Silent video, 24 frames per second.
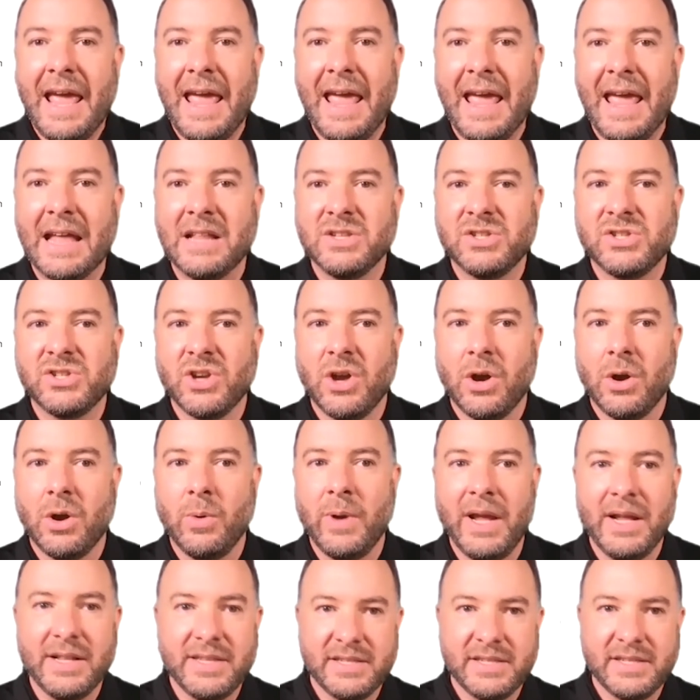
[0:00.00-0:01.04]
and
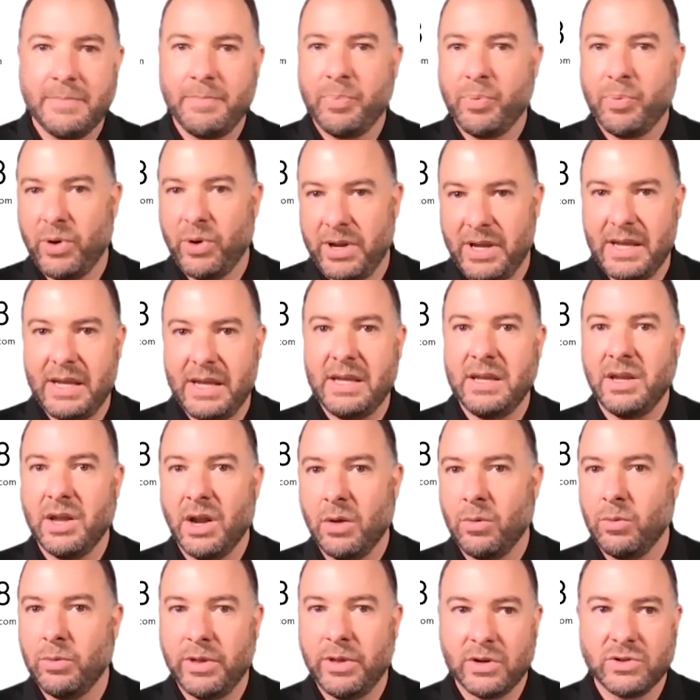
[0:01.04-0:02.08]
so it's a pretty you
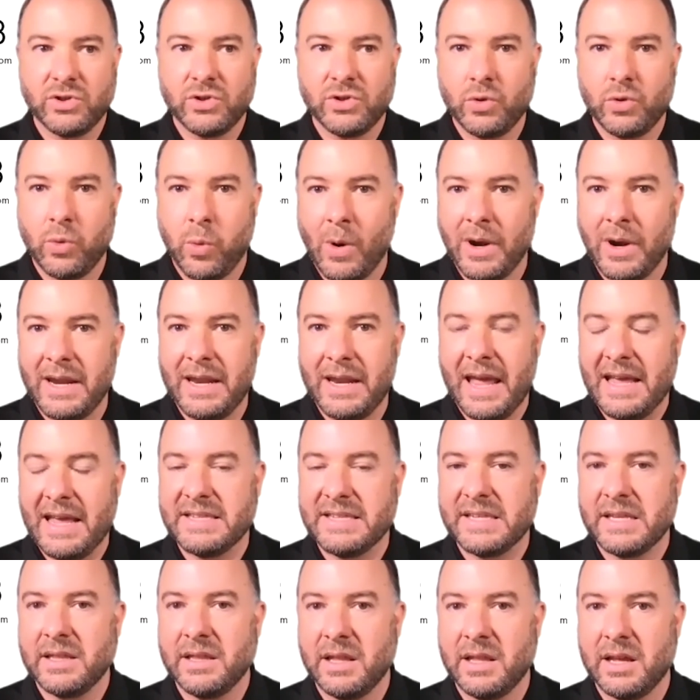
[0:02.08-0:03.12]
know there's 20
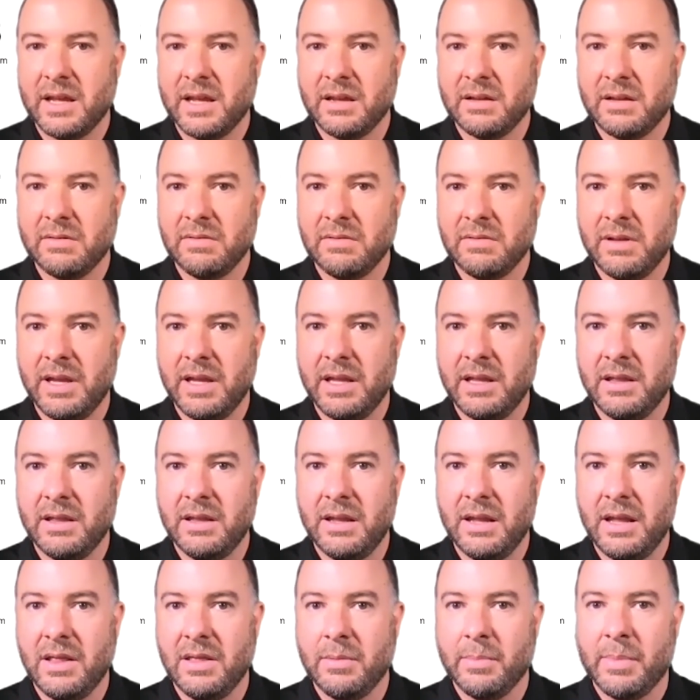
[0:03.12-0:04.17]
days in the
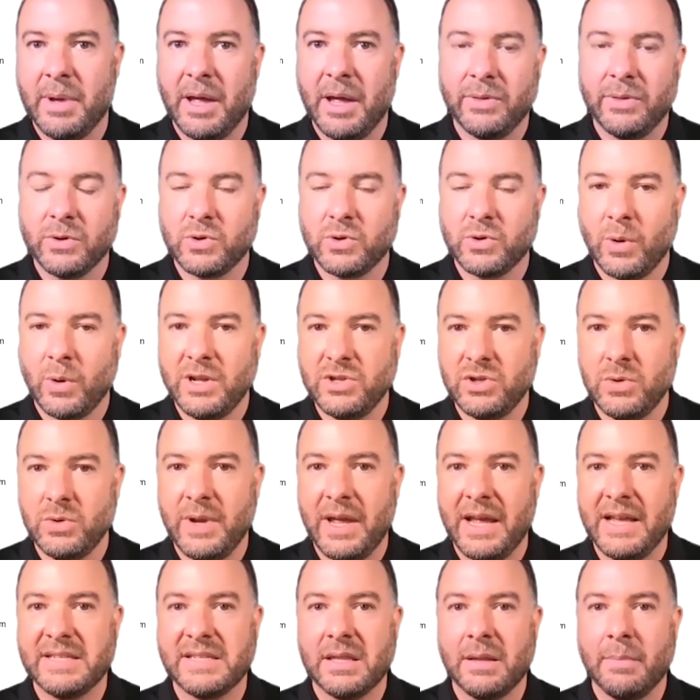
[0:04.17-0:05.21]
in in the month or 22
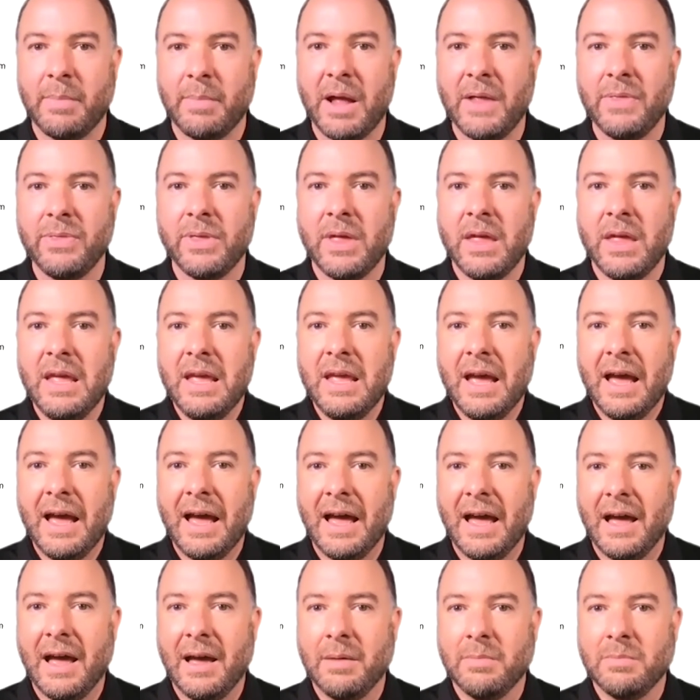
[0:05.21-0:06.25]
days in the month
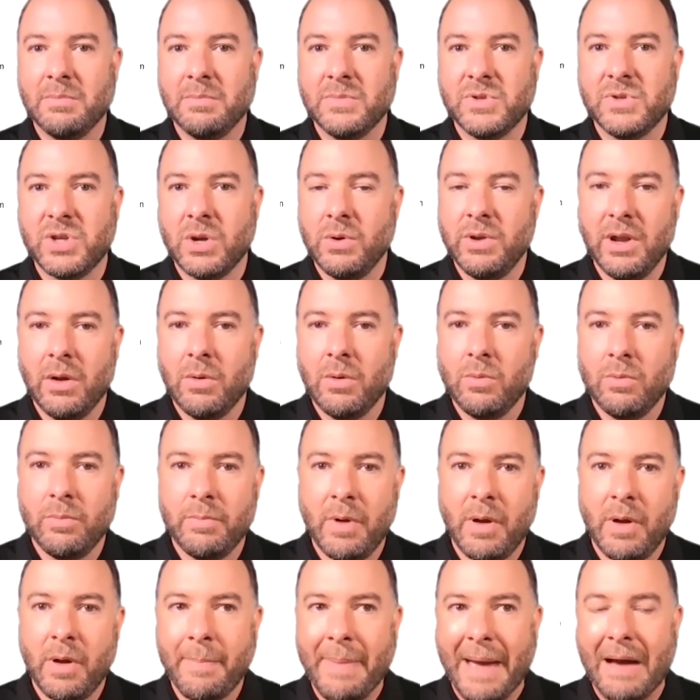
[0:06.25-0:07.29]
um, so you know
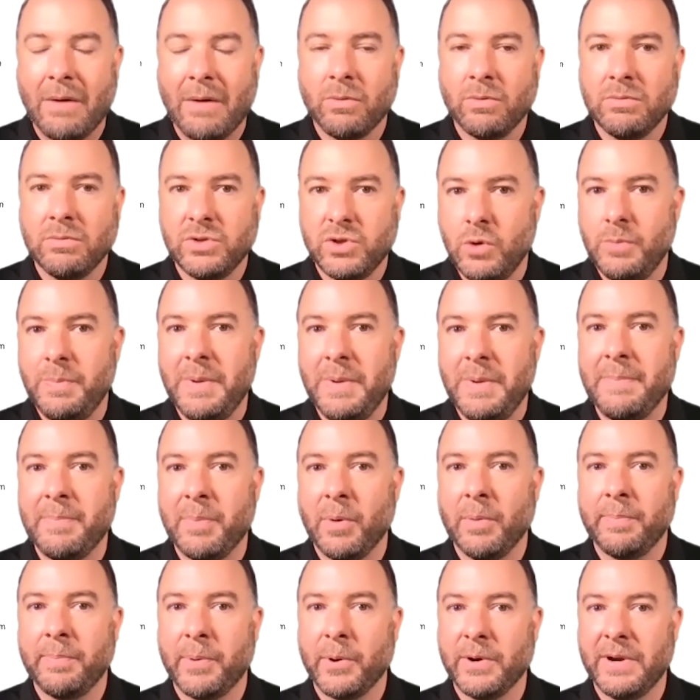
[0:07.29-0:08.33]
about two
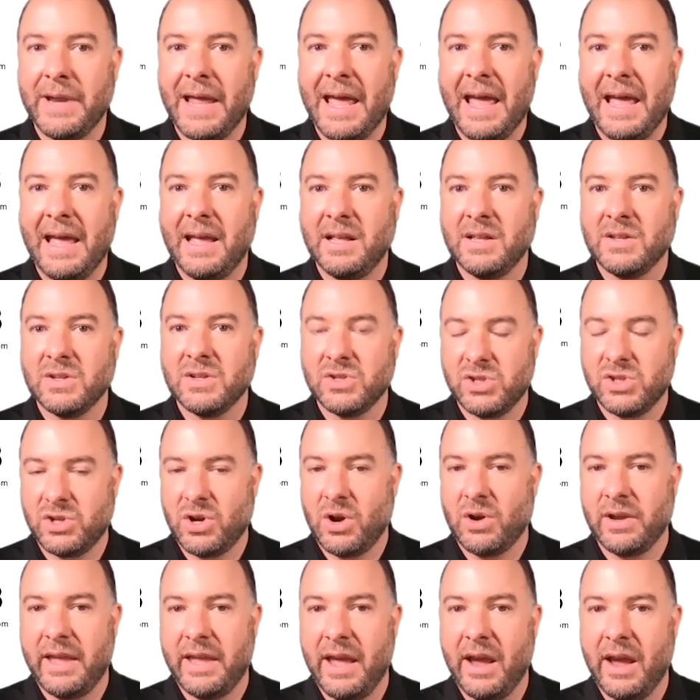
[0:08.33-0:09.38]
people per day
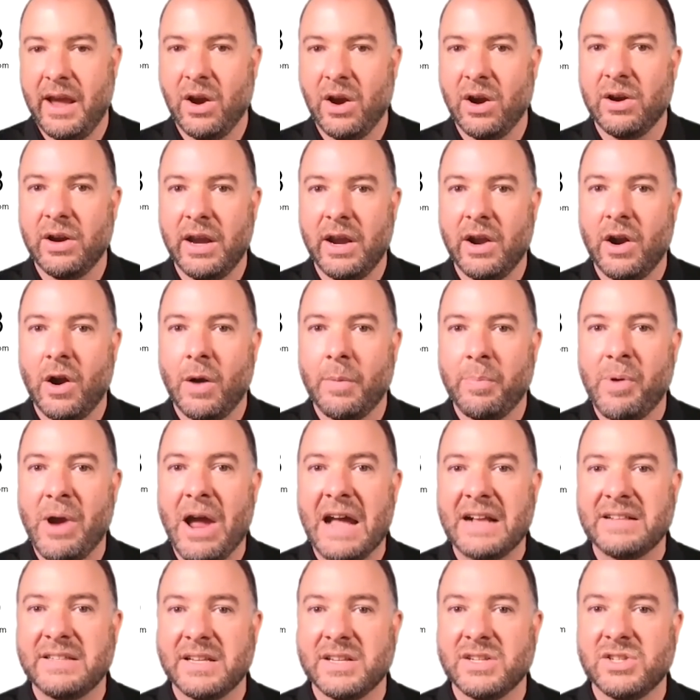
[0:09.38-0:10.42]
start care in our
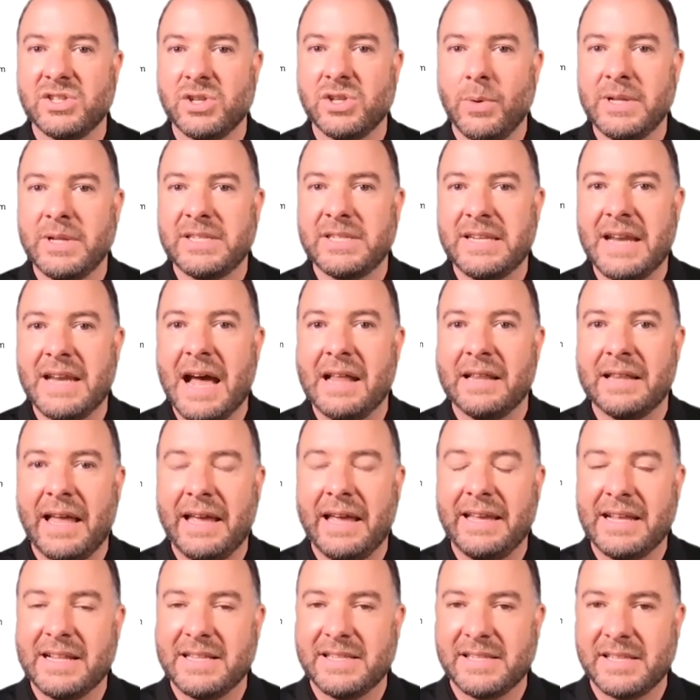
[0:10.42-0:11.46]
practice so it's not
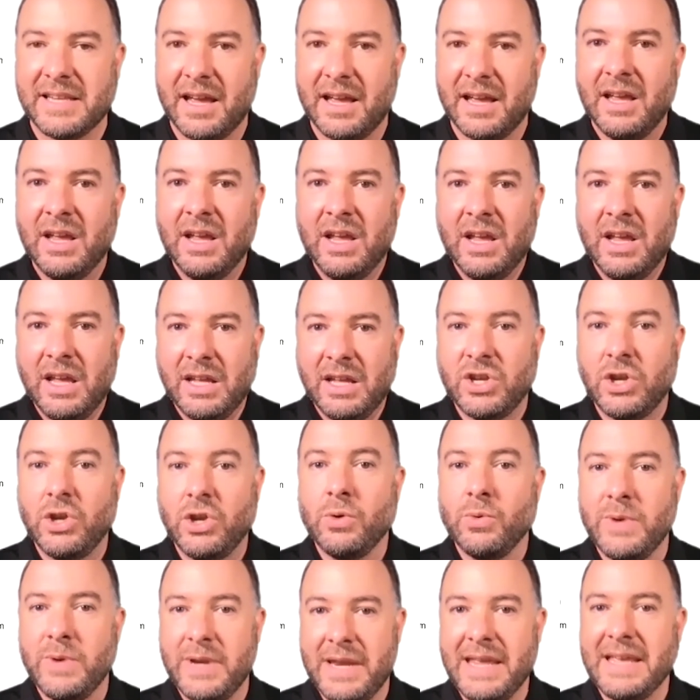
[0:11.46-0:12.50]
like it's a it's a
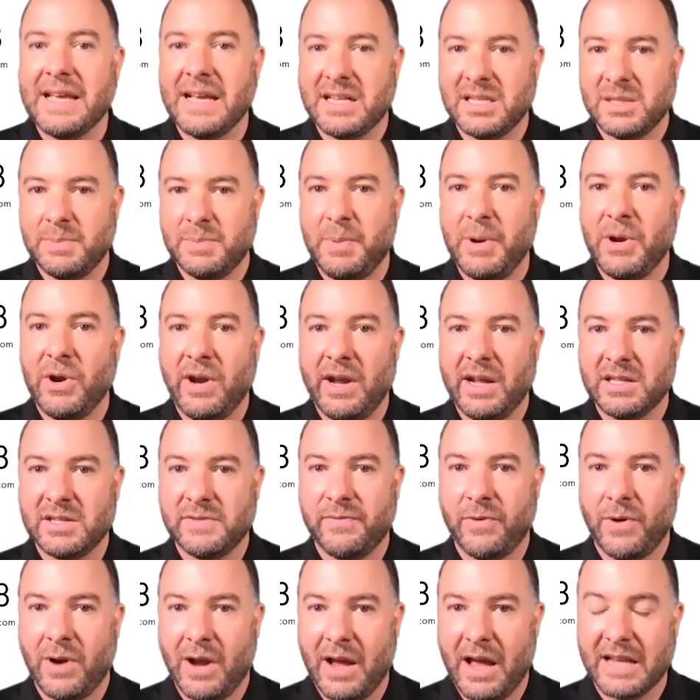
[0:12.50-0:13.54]
unique experience
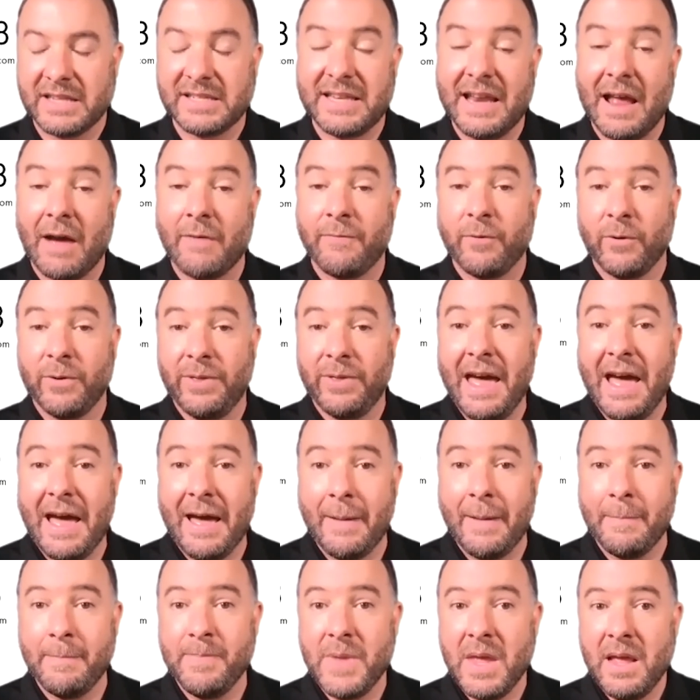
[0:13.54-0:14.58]
for us now for
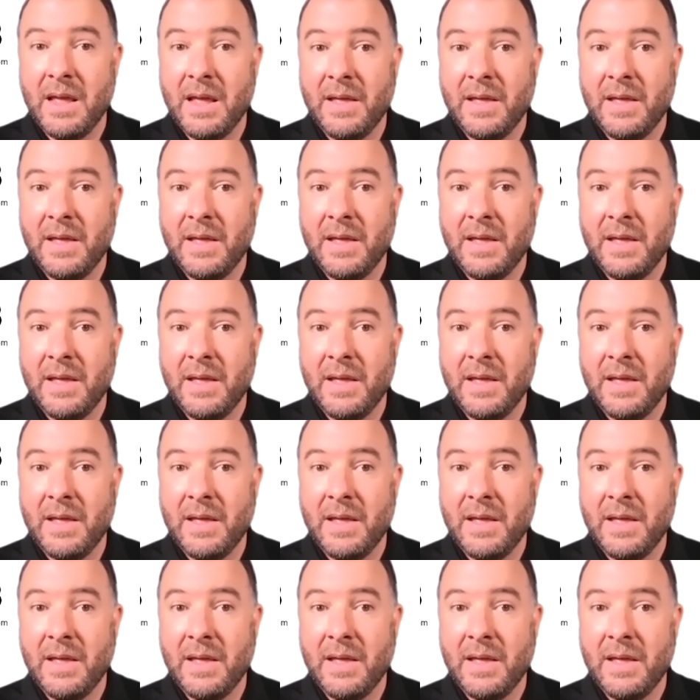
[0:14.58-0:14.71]
them